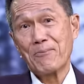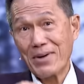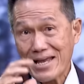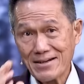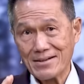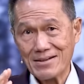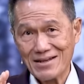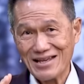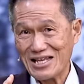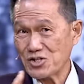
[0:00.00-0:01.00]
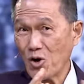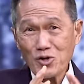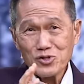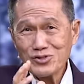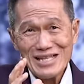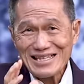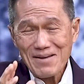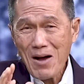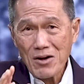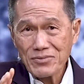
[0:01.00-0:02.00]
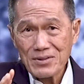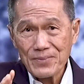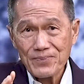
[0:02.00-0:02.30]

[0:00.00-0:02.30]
Prayer is also not about